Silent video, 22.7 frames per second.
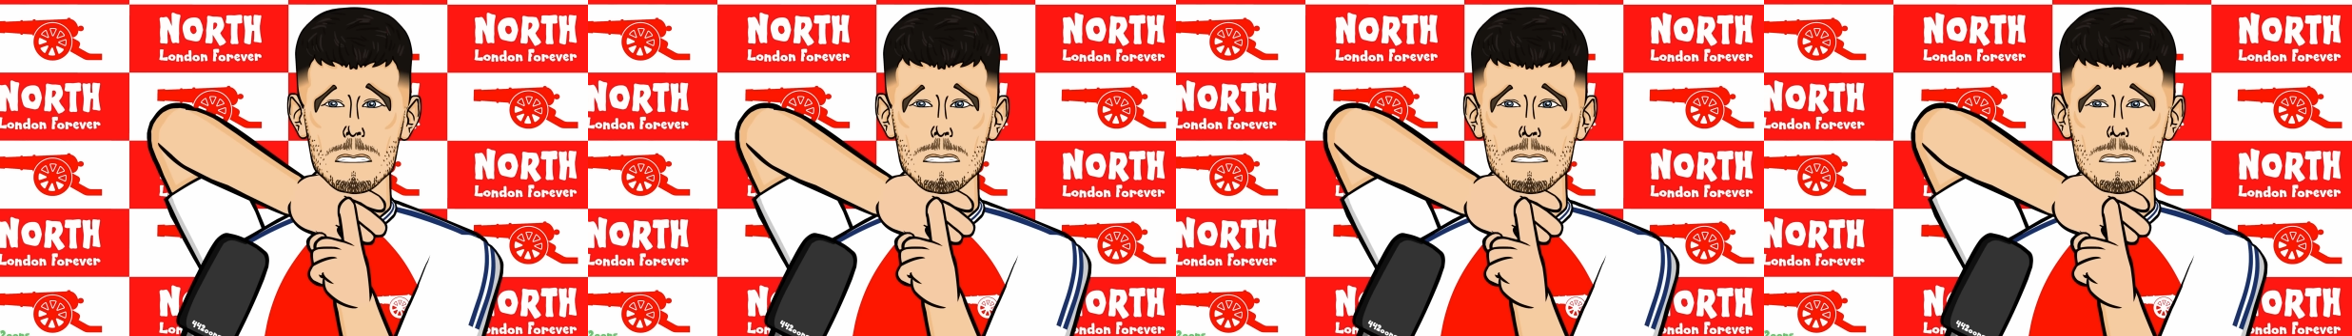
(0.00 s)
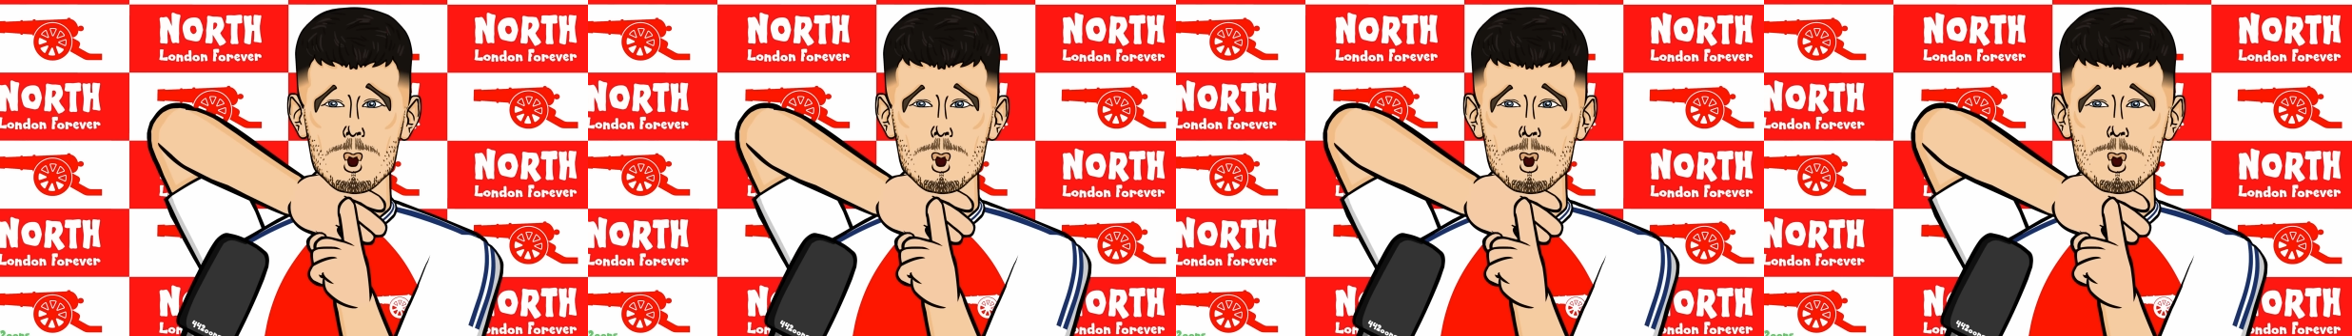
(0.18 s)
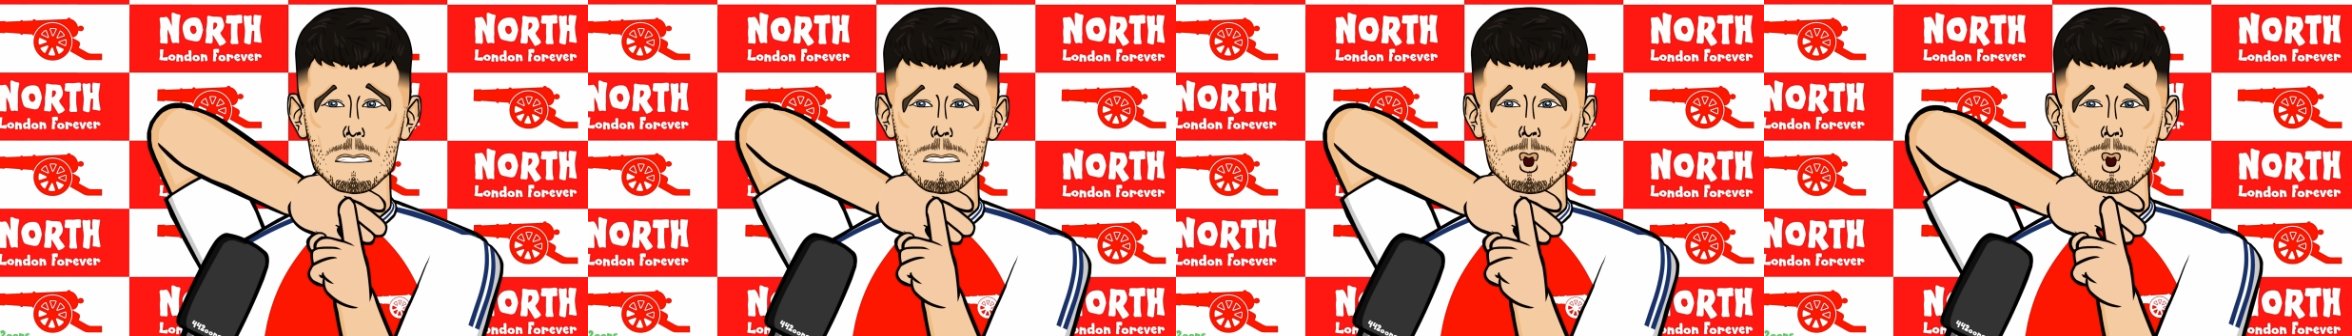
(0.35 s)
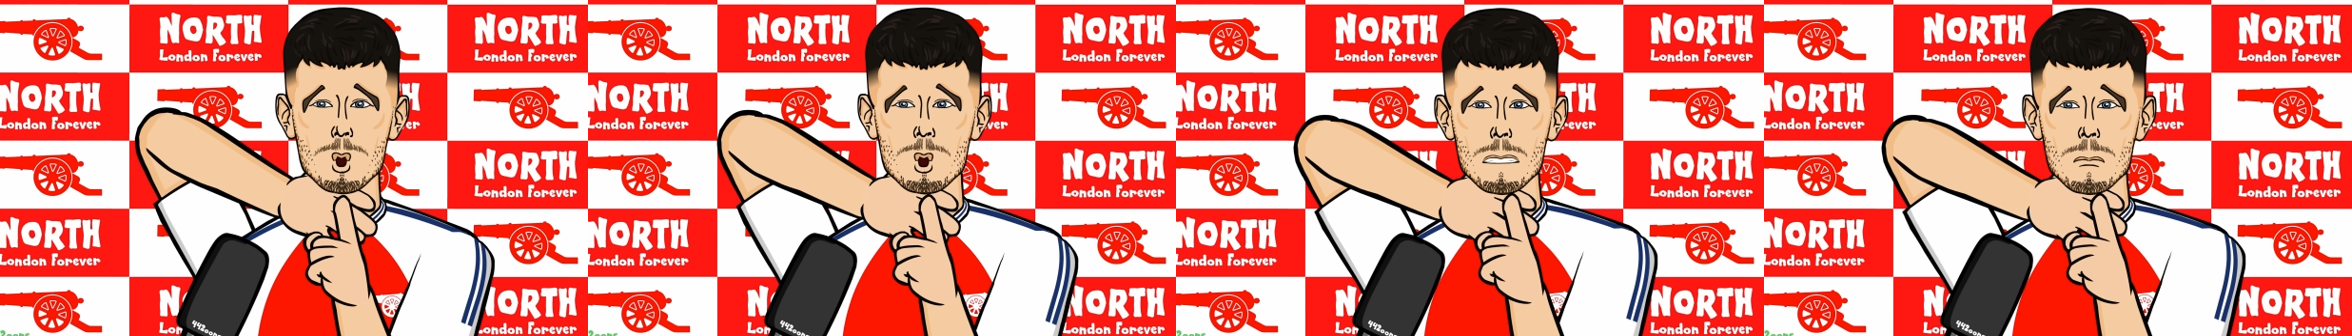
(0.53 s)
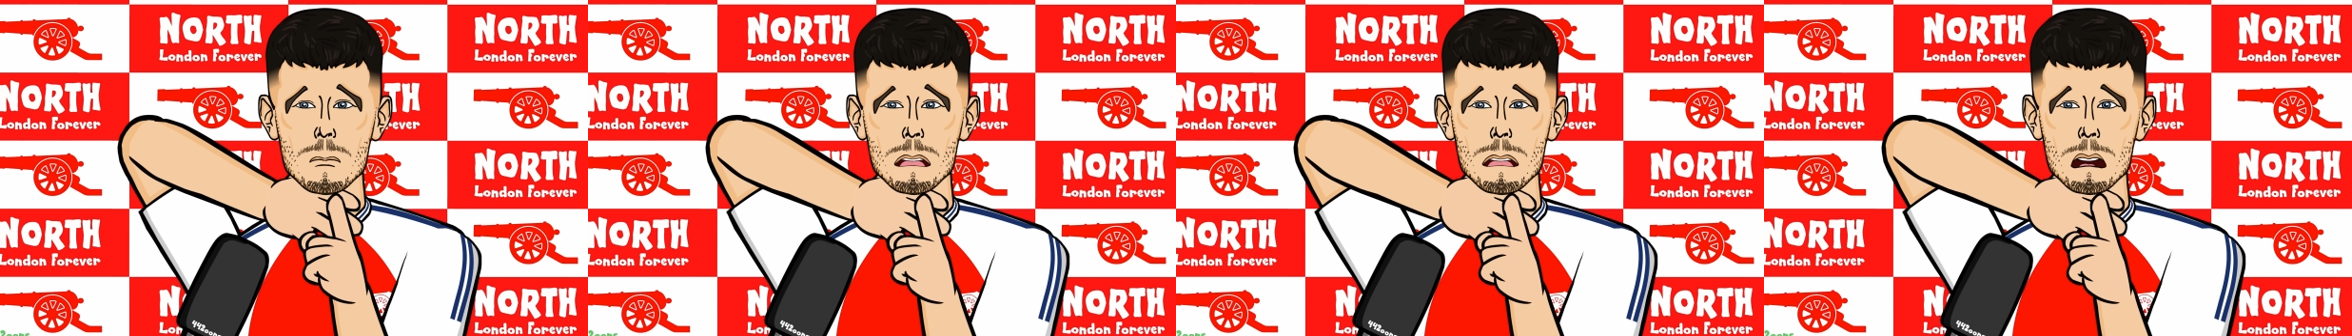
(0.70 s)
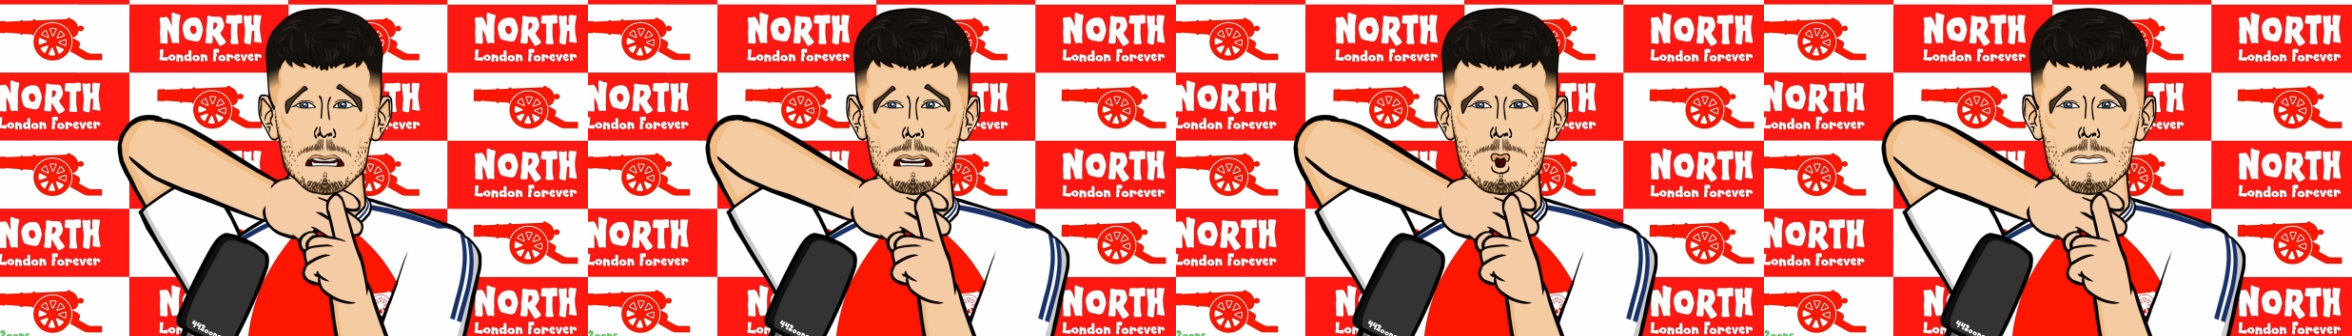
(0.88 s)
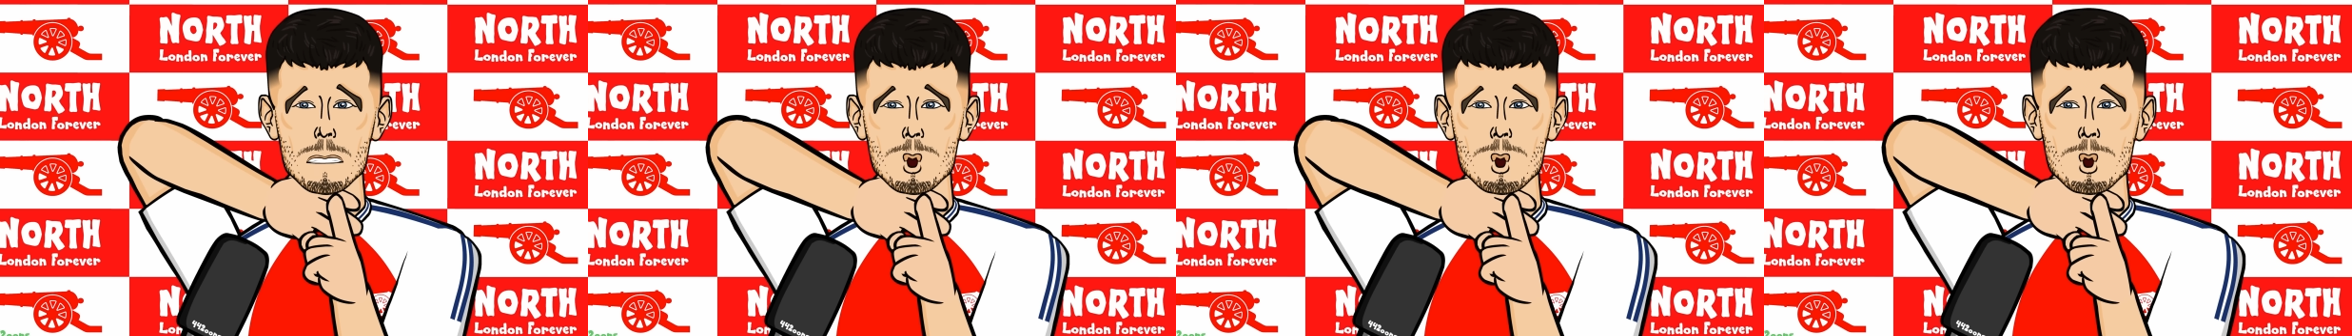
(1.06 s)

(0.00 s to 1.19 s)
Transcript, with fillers: this horse player